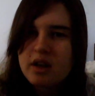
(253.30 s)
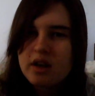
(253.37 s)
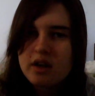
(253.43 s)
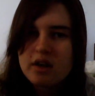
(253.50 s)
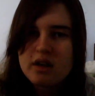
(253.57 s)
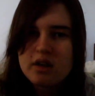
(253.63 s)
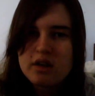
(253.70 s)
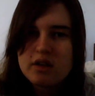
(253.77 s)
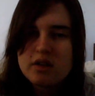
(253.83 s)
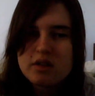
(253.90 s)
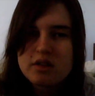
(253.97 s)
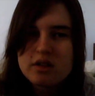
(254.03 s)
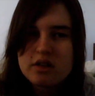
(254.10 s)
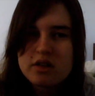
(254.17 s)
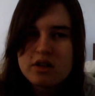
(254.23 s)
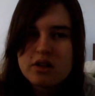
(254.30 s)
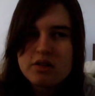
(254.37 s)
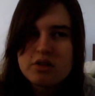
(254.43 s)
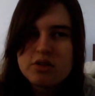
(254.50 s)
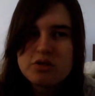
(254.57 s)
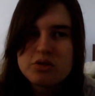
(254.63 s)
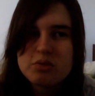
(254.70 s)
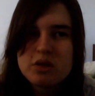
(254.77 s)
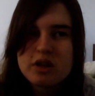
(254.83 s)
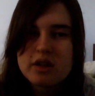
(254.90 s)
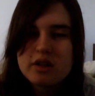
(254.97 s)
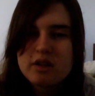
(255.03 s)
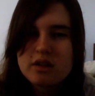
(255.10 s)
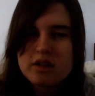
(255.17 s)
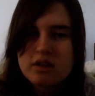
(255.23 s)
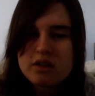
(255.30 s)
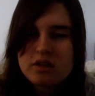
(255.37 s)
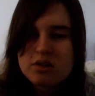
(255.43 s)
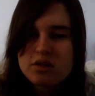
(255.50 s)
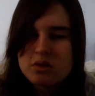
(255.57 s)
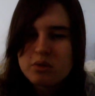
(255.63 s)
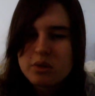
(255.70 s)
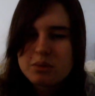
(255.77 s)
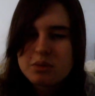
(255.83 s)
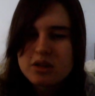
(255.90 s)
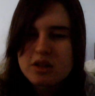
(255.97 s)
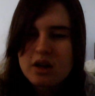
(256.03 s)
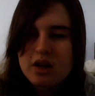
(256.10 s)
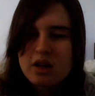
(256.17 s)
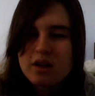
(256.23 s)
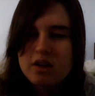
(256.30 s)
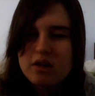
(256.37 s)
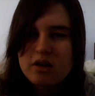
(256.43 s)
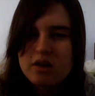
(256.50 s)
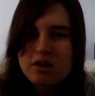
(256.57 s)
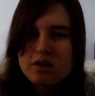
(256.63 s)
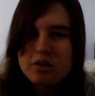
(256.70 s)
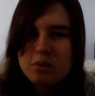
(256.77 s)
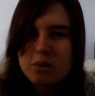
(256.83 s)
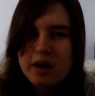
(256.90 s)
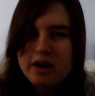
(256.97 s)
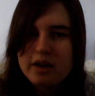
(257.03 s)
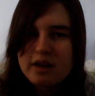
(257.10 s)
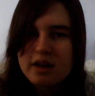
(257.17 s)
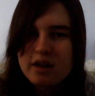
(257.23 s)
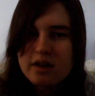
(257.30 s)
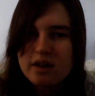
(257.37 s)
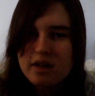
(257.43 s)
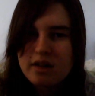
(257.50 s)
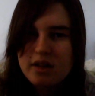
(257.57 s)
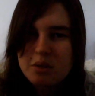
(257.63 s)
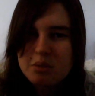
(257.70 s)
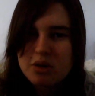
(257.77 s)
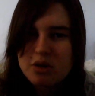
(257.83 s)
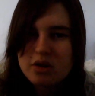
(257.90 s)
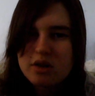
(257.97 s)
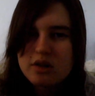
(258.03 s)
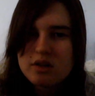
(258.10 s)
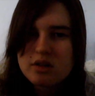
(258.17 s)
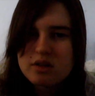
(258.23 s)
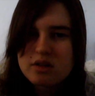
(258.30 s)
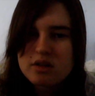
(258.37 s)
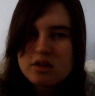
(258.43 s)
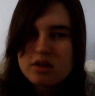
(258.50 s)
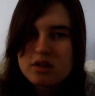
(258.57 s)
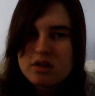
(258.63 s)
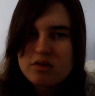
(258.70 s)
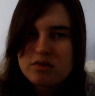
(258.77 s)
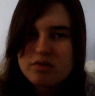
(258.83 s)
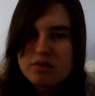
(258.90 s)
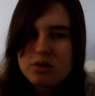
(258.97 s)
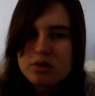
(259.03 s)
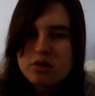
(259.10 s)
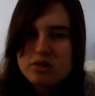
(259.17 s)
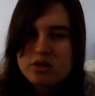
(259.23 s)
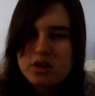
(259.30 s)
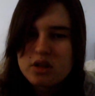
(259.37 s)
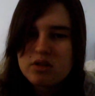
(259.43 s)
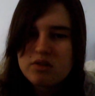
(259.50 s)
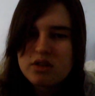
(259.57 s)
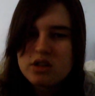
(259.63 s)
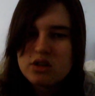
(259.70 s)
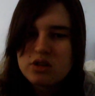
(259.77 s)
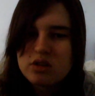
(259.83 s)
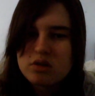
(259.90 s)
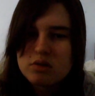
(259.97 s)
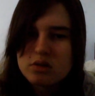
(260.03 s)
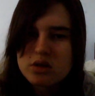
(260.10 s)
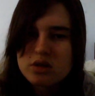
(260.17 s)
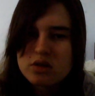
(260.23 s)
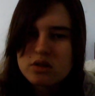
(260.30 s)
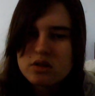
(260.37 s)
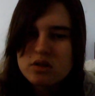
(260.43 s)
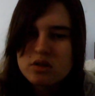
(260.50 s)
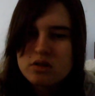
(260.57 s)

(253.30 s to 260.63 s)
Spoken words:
And here there's a website called Ynet, and they put full TV shows,